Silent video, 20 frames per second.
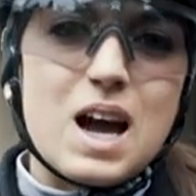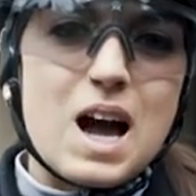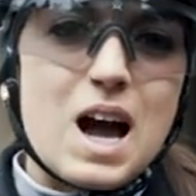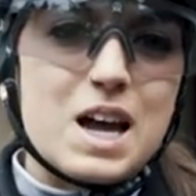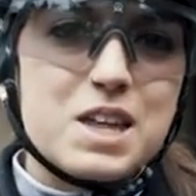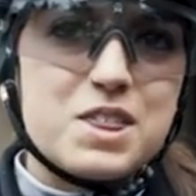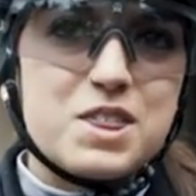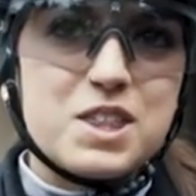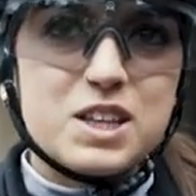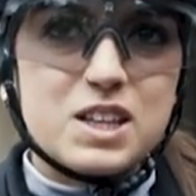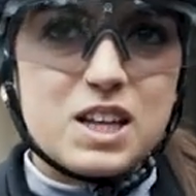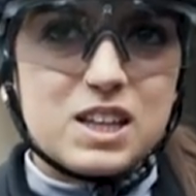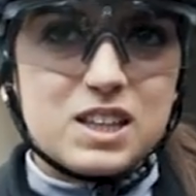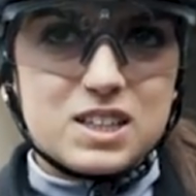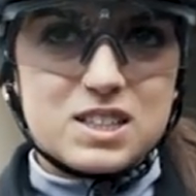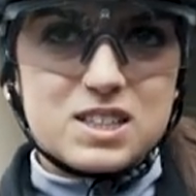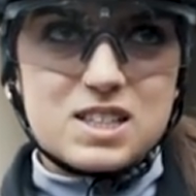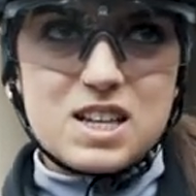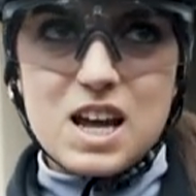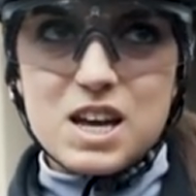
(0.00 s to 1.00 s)
I think that
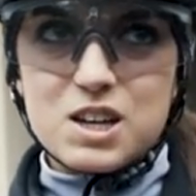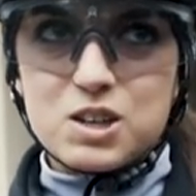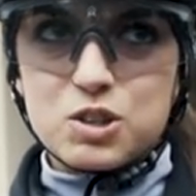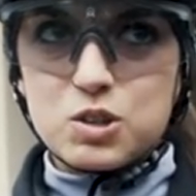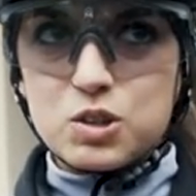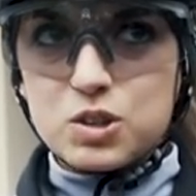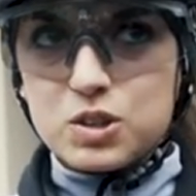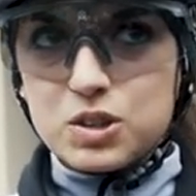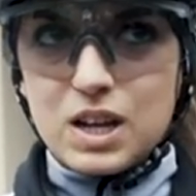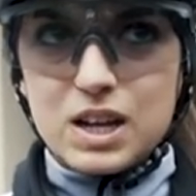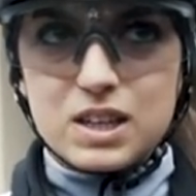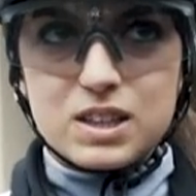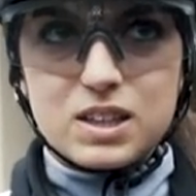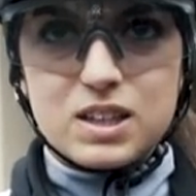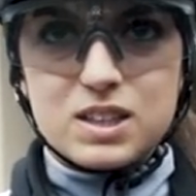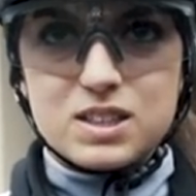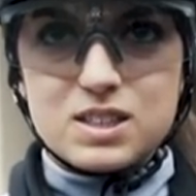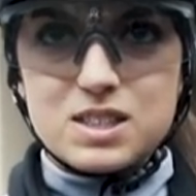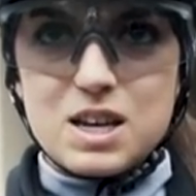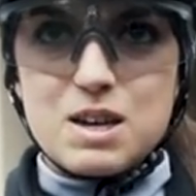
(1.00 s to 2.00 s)
is like
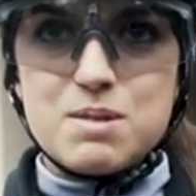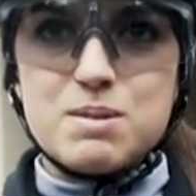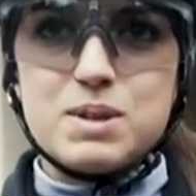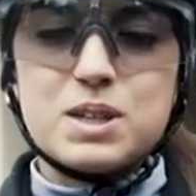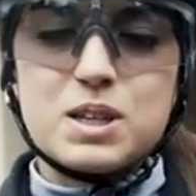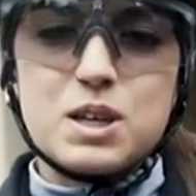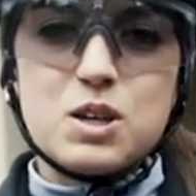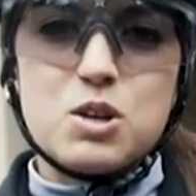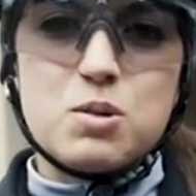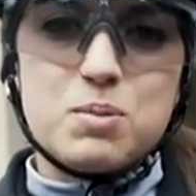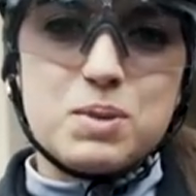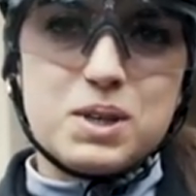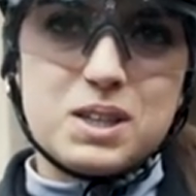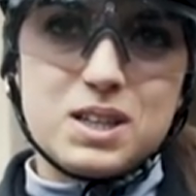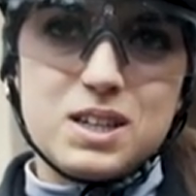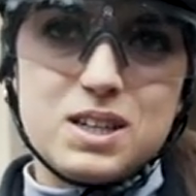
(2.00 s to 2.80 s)
97 kilometers.